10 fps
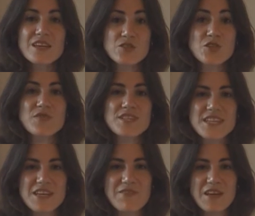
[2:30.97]
to
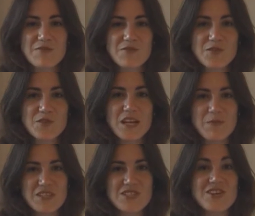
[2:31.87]
receive that food, and
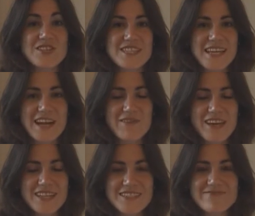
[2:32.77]
we start to
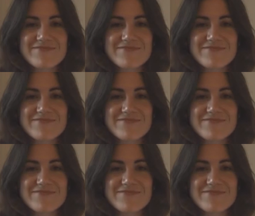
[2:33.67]
salivate.